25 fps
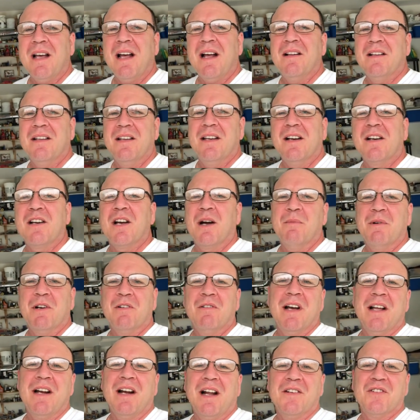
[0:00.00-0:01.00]
Al here, coming
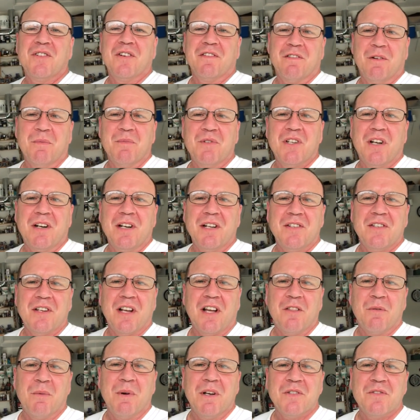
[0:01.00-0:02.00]
right at you from sunny
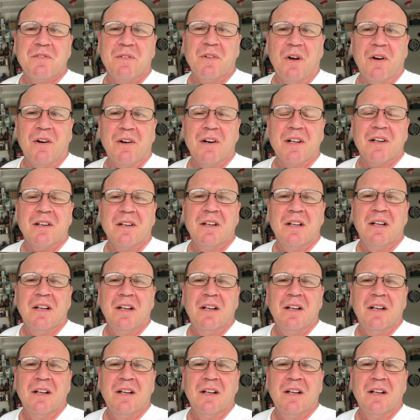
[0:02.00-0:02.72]
Southwest Florida.